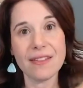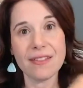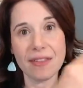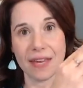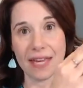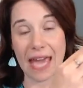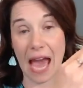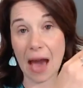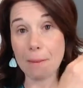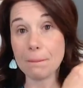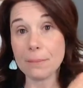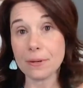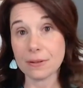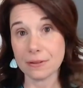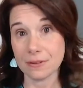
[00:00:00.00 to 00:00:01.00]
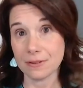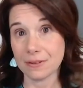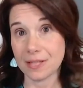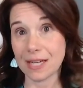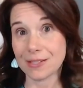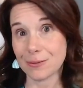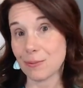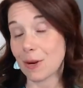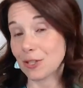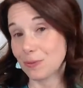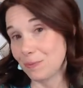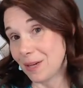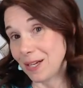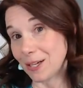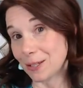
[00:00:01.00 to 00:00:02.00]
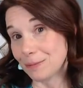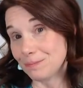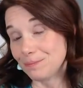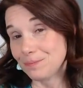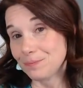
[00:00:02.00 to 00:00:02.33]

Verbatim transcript: the gap gets much bigger.